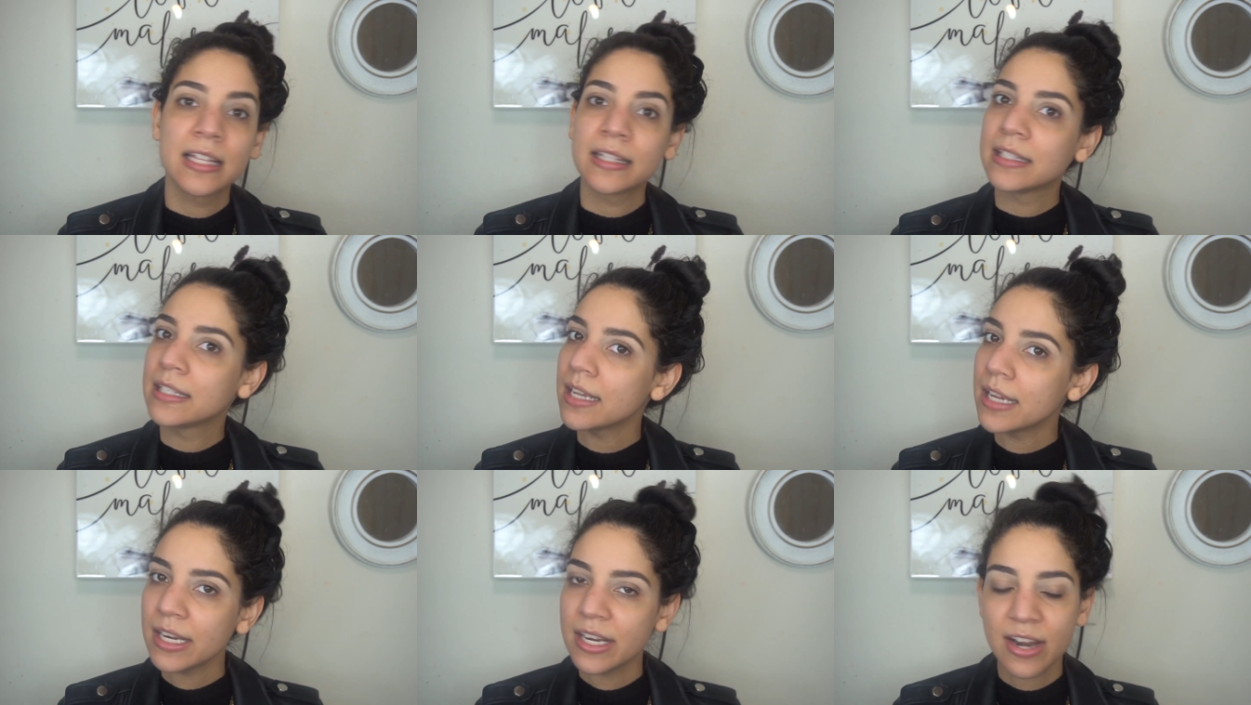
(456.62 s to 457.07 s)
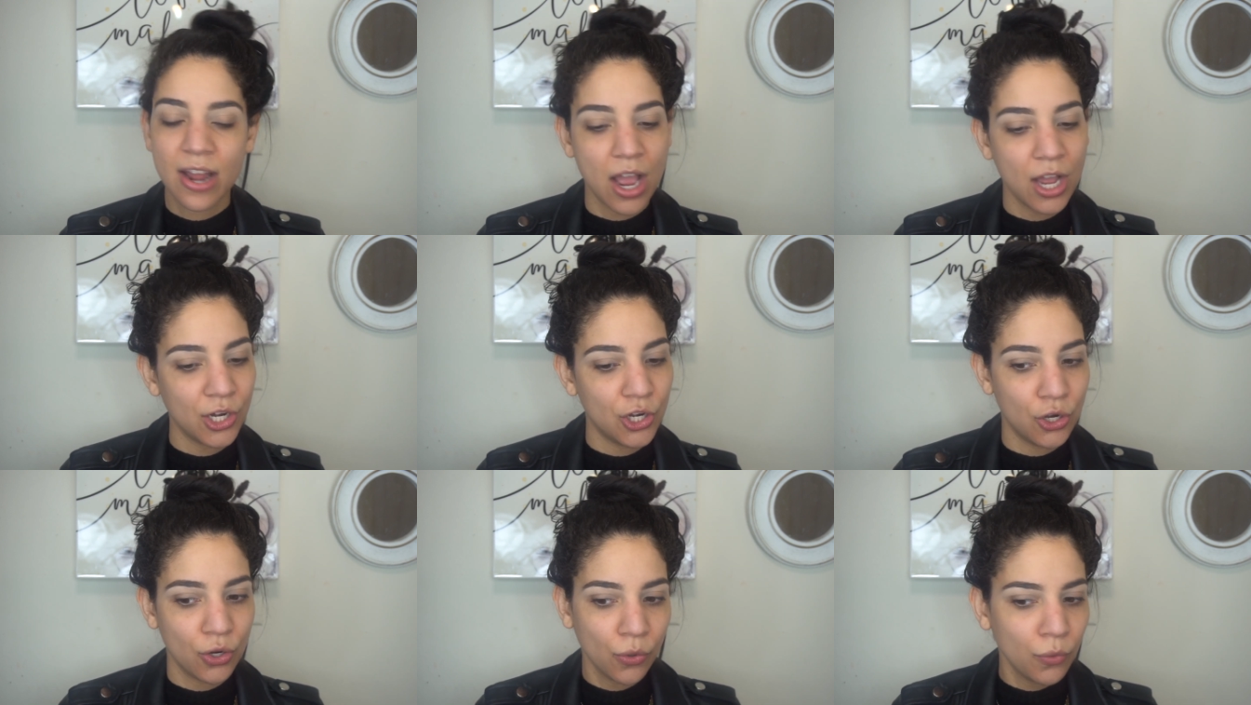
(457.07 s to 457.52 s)
did
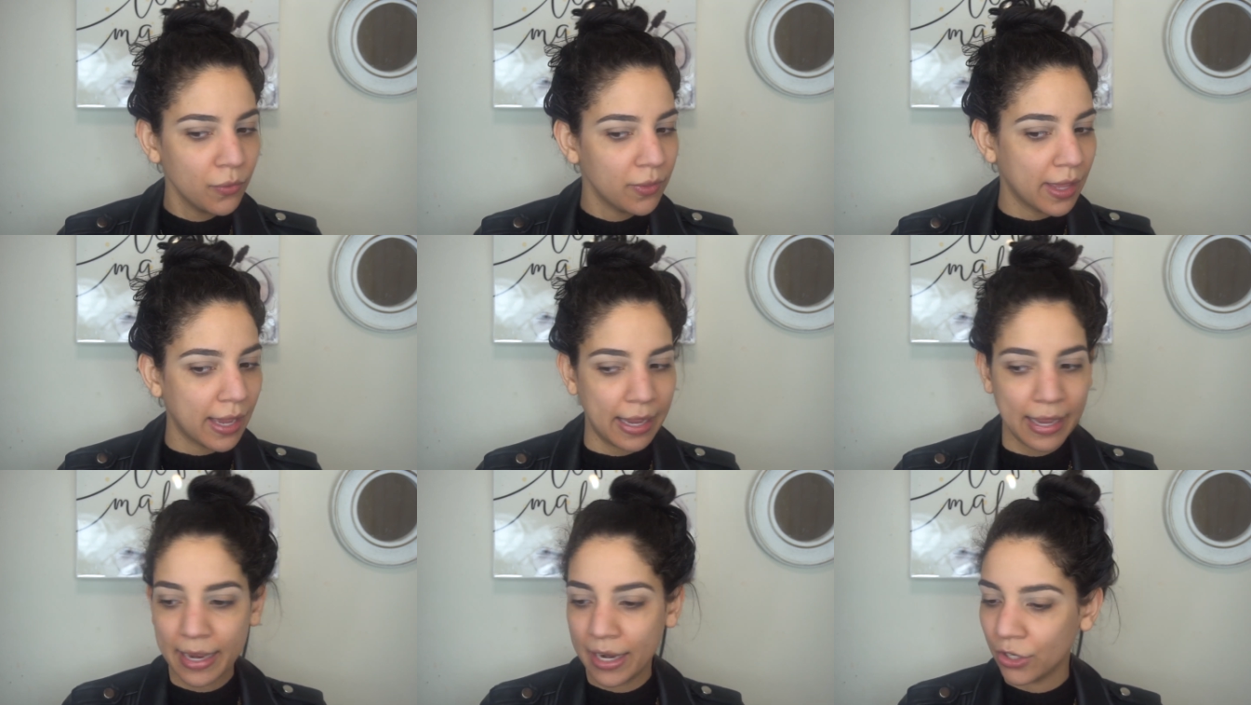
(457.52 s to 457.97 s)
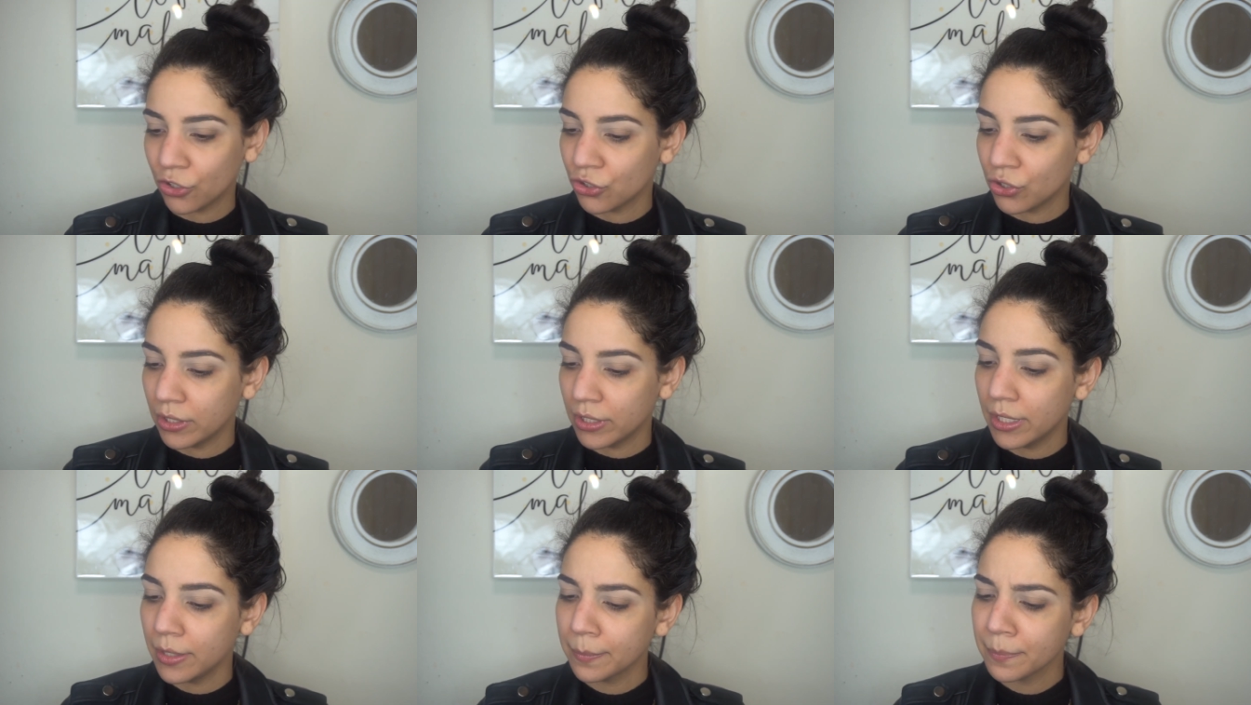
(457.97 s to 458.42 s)
not know that,
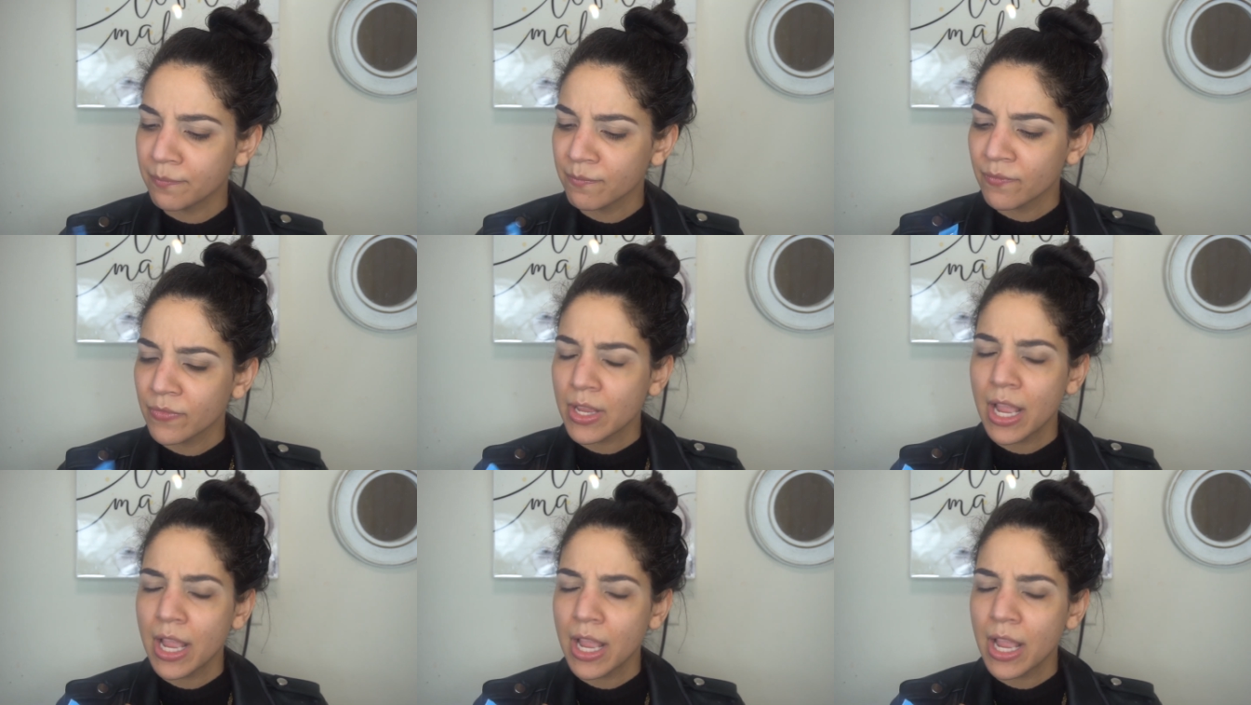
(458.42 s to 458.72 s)
actually.